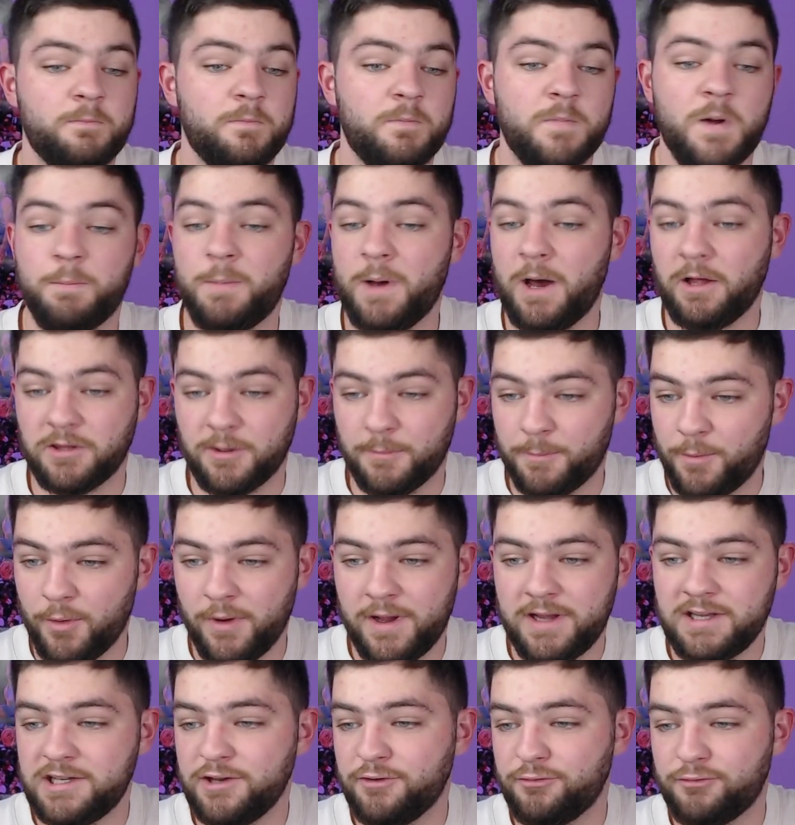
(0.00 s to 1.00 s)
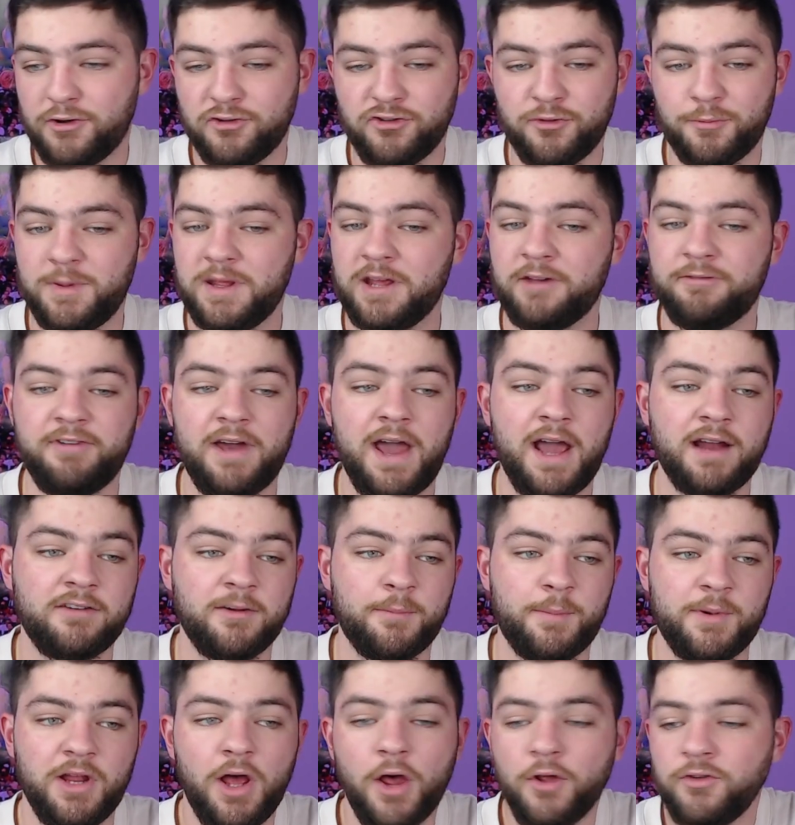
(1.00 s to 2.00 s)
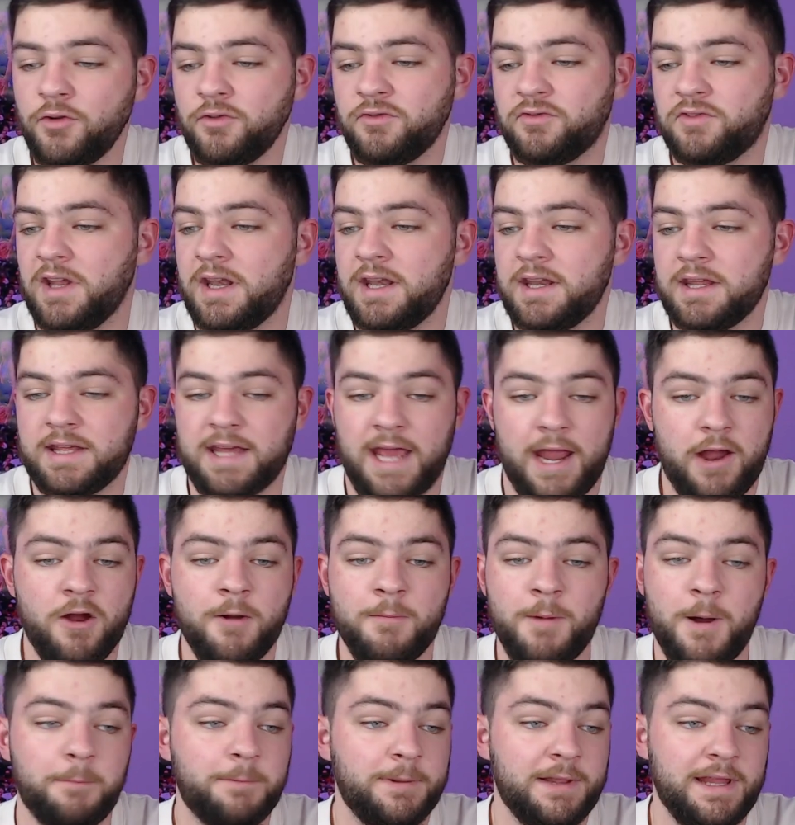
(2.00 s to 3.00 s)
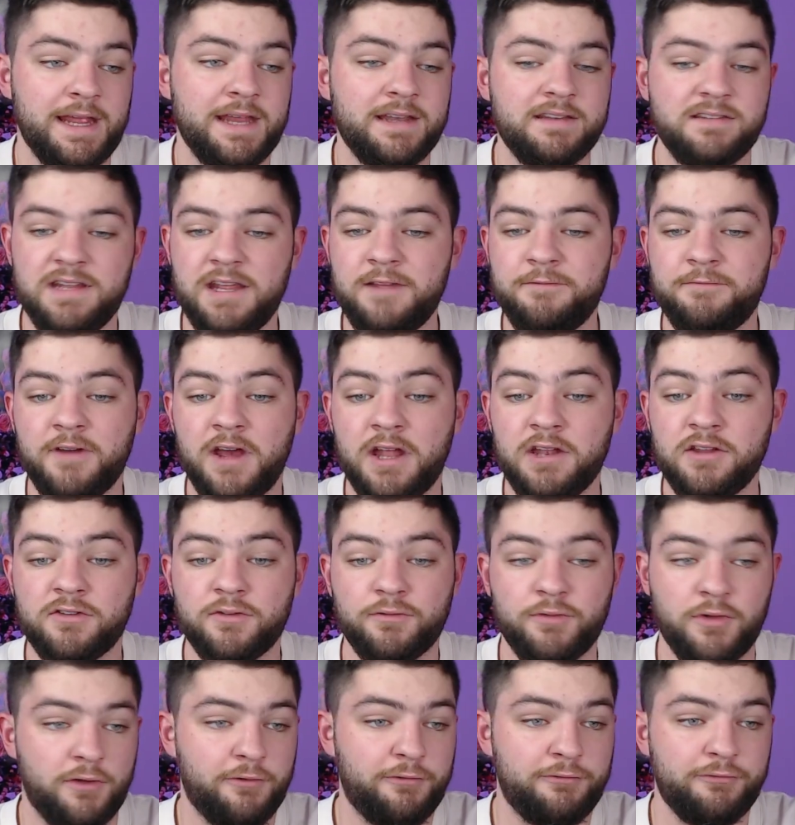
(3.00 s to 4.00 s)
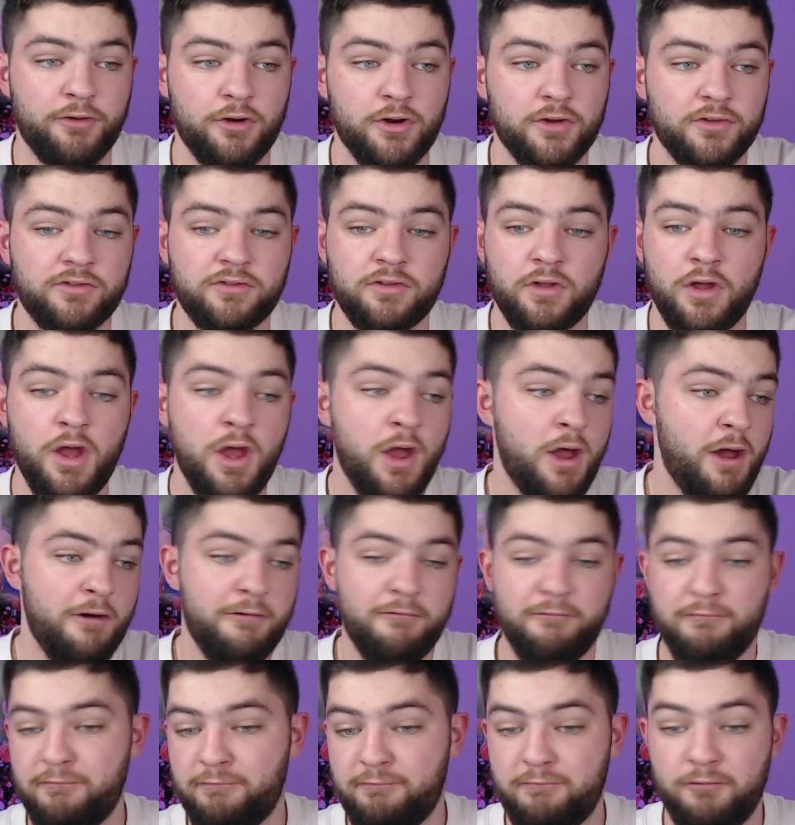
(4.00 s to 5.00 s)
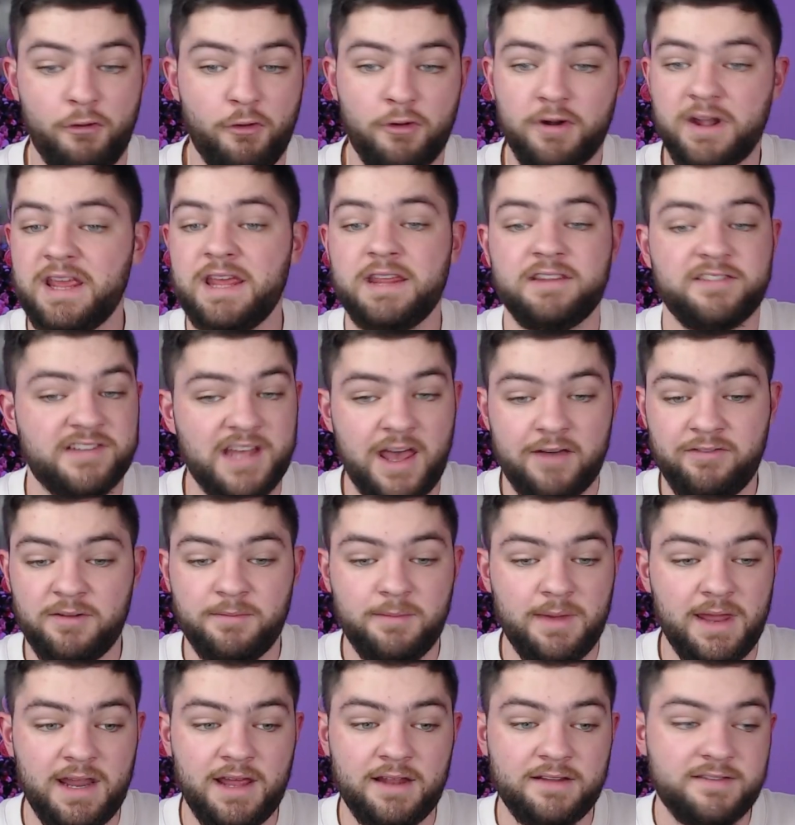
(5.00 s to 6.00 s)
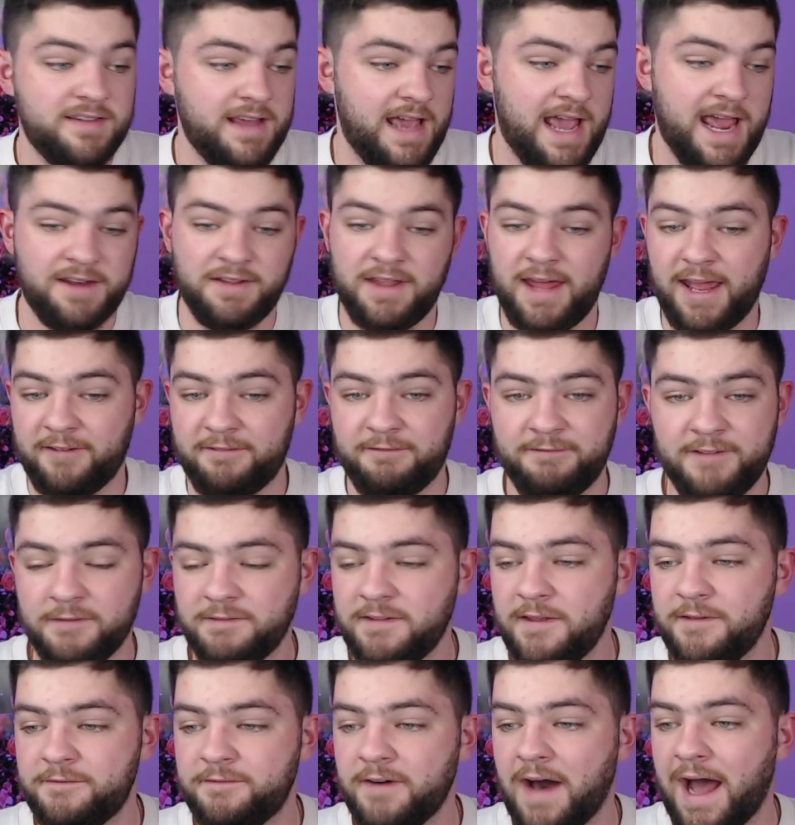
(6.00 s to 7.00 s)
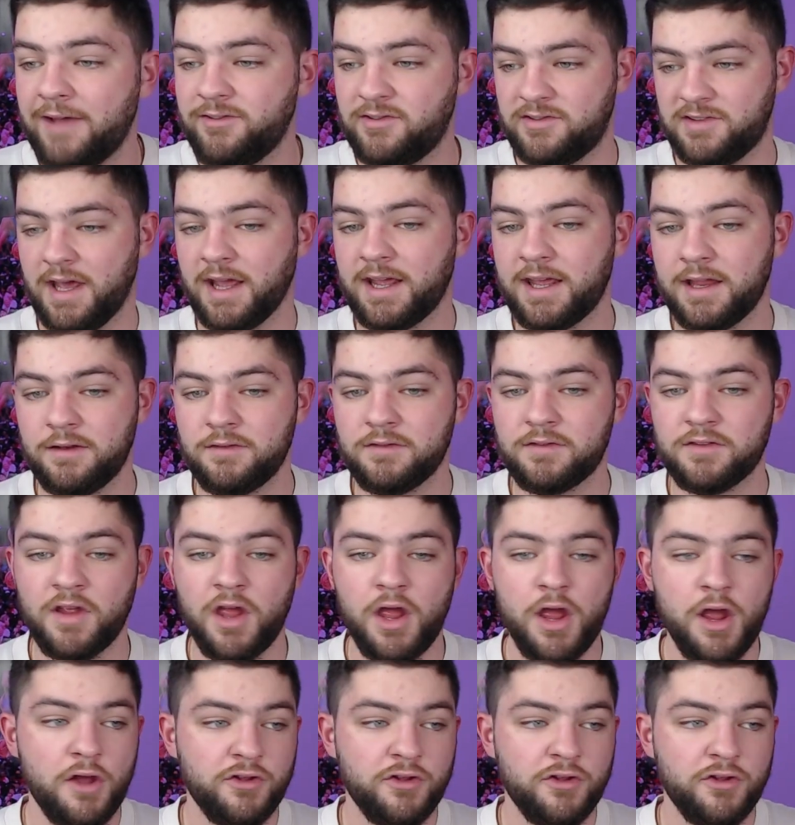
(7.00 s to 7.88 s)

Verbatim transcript: about the point differential being a factor, but he also didn't care about playing defense for the first 47 minutes and like 55 seconds.